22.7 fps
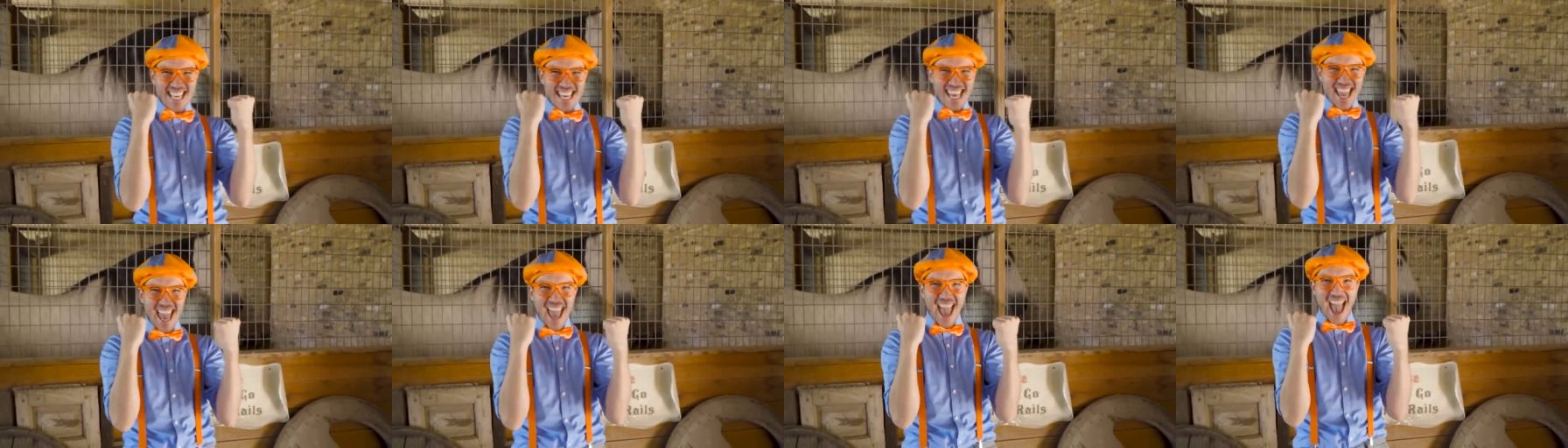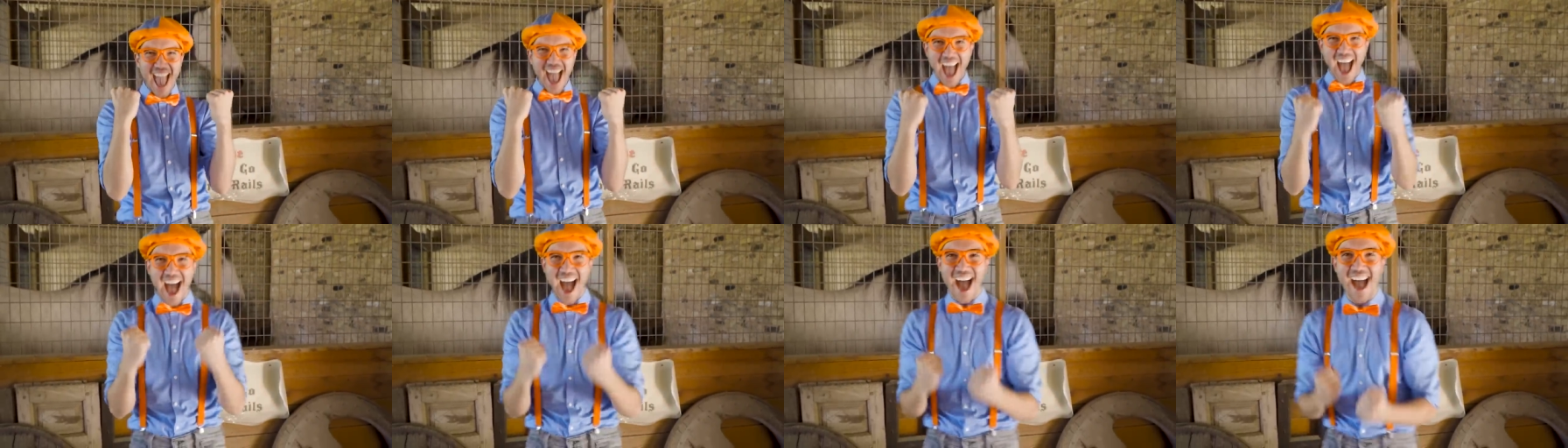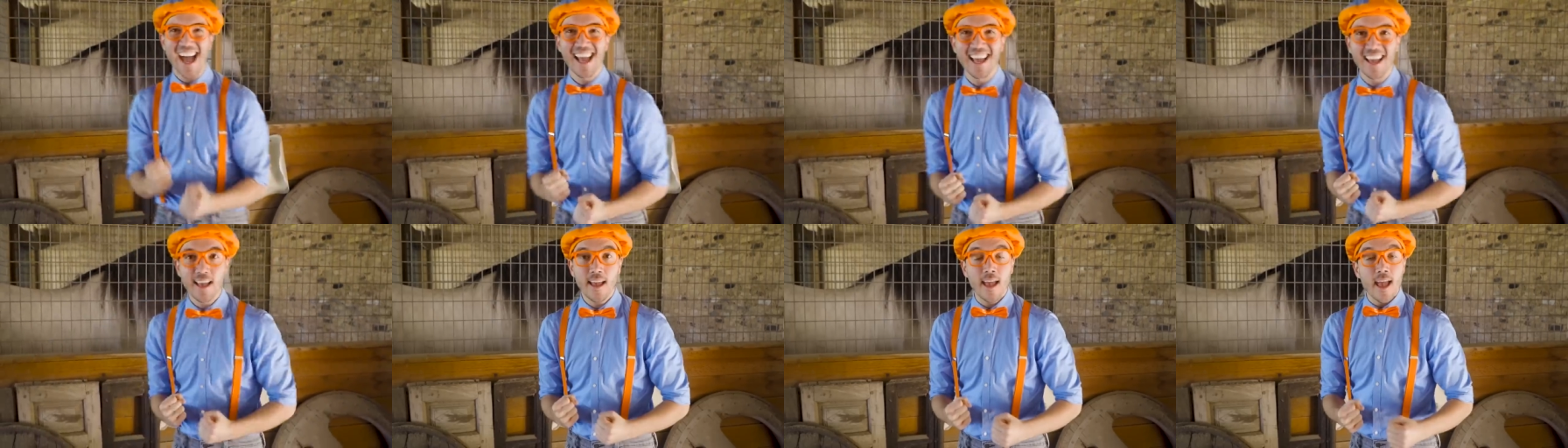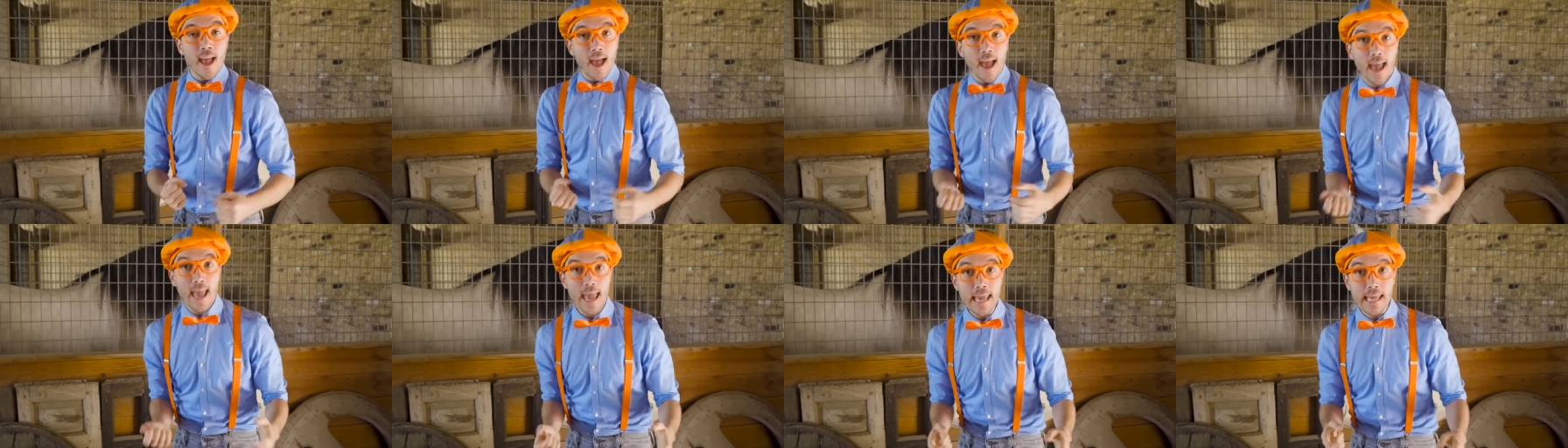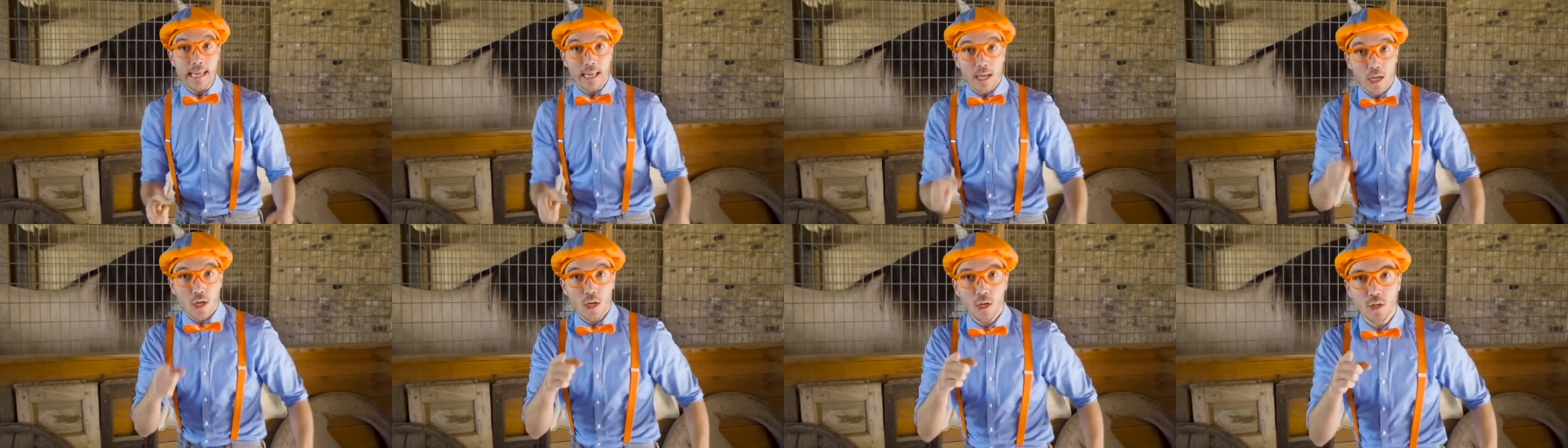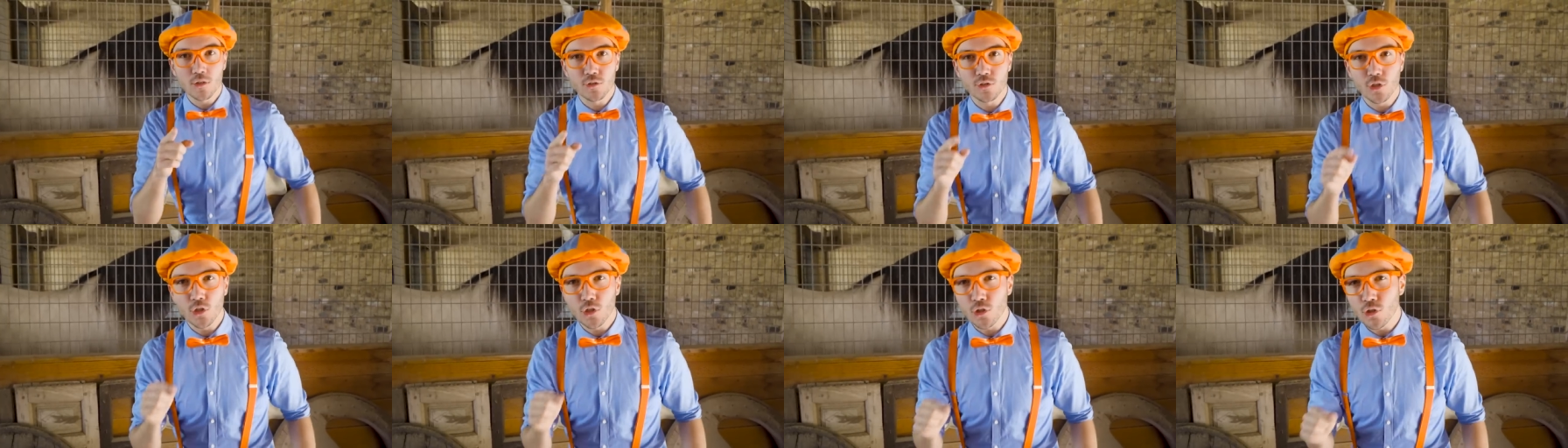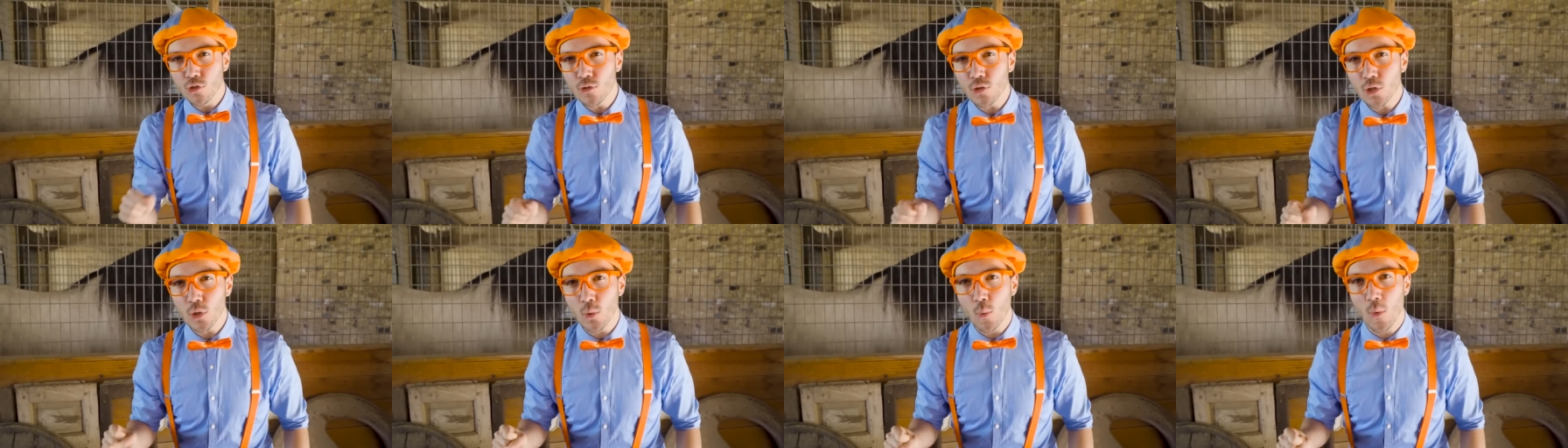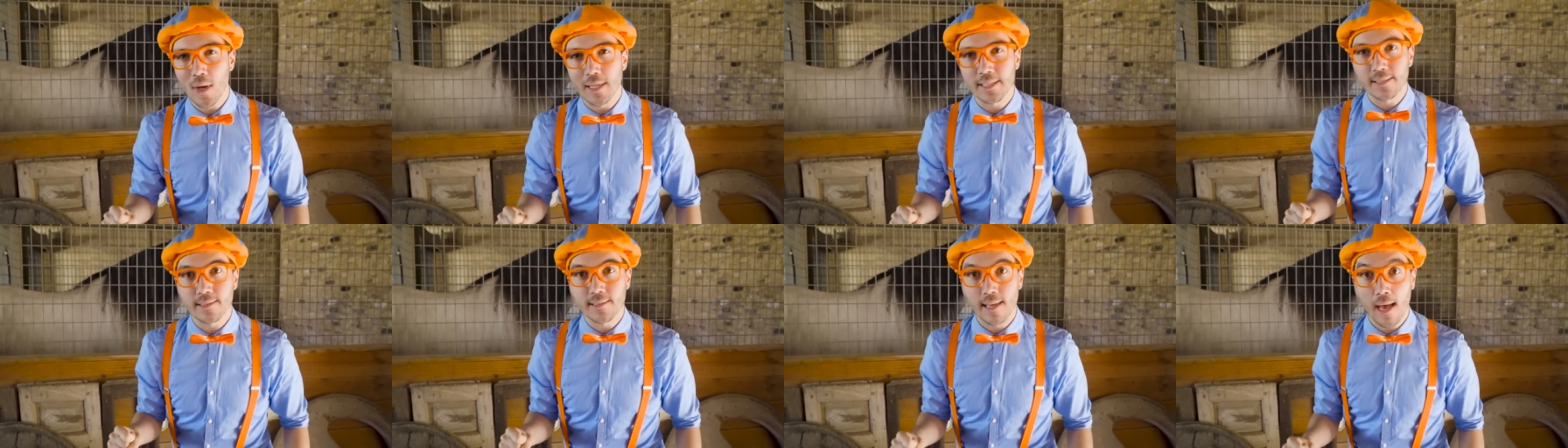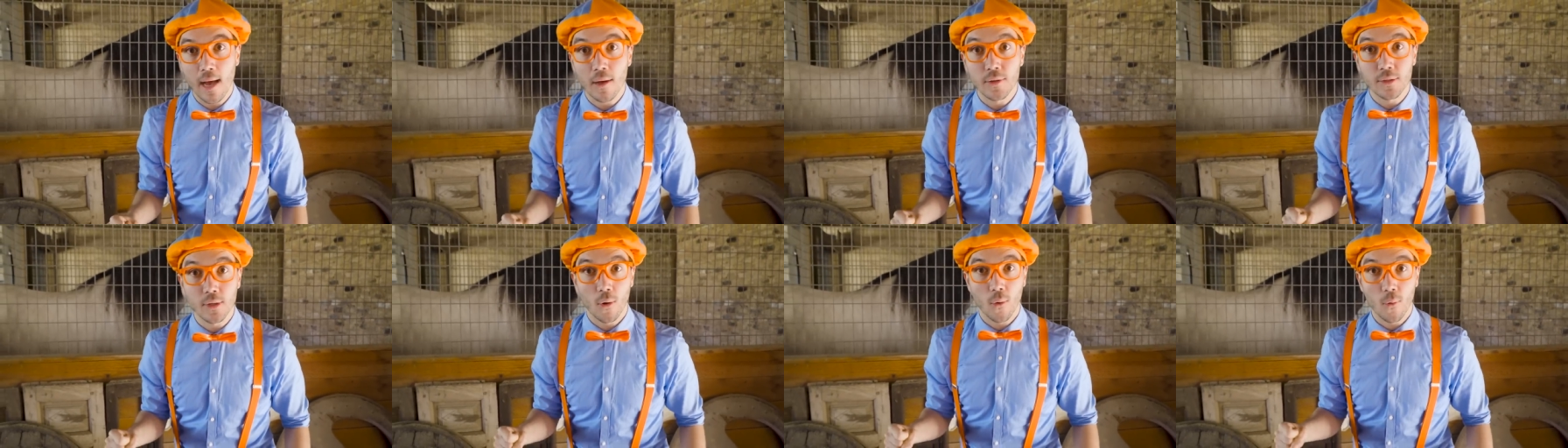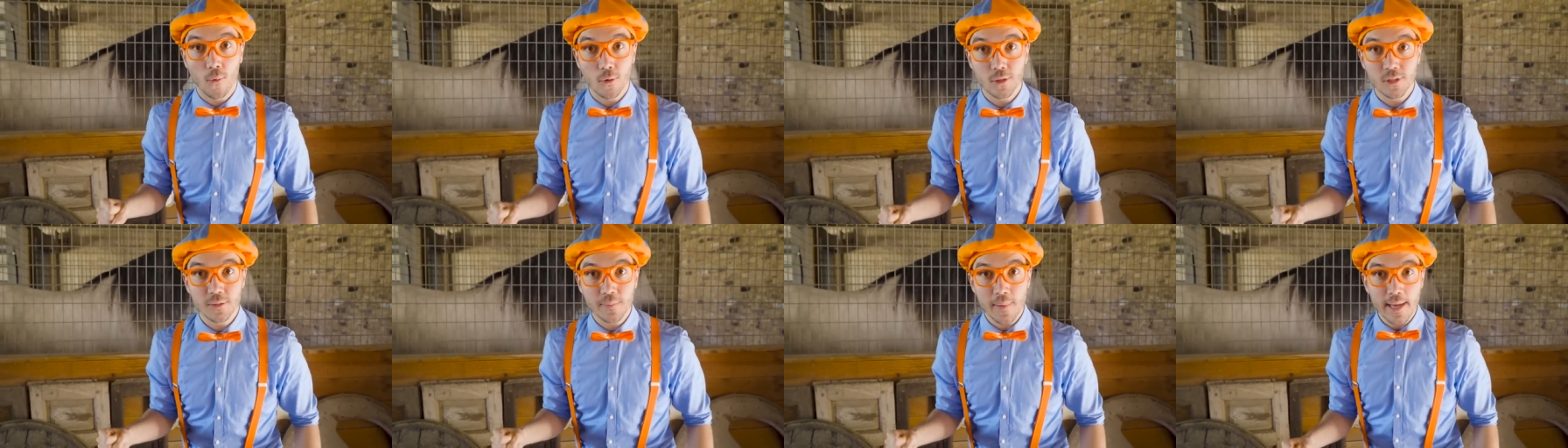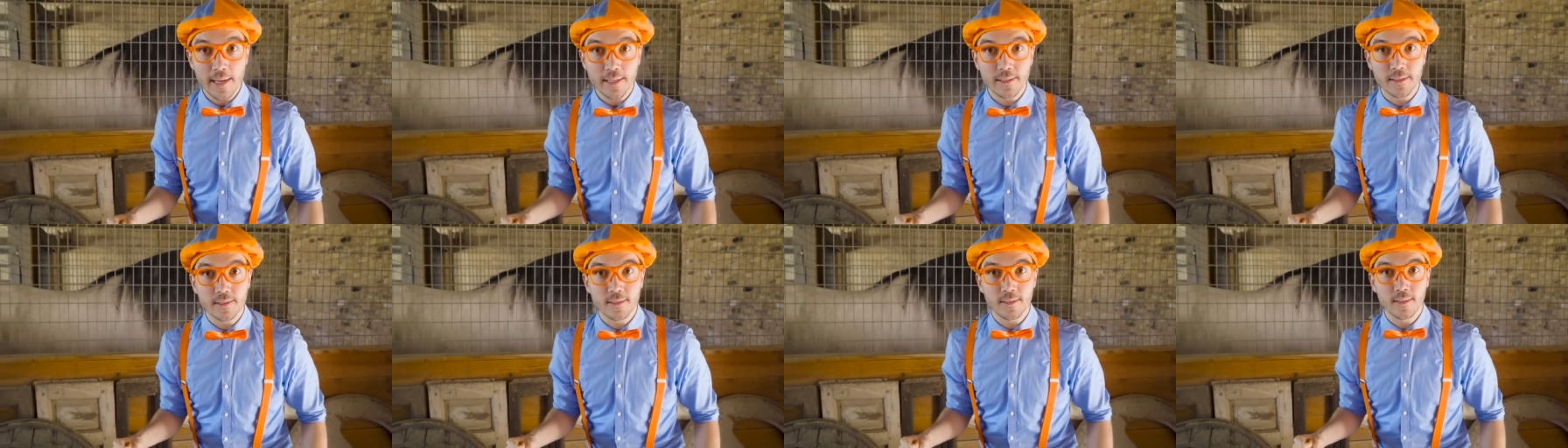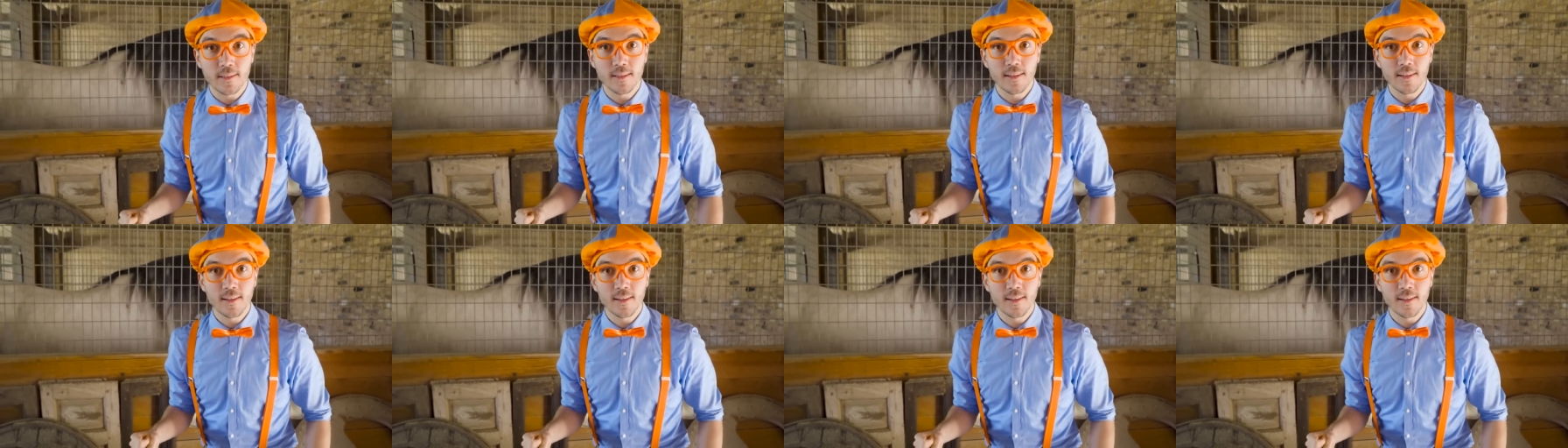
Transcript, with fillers: yeah. Hey, do you know what sound a horse makes?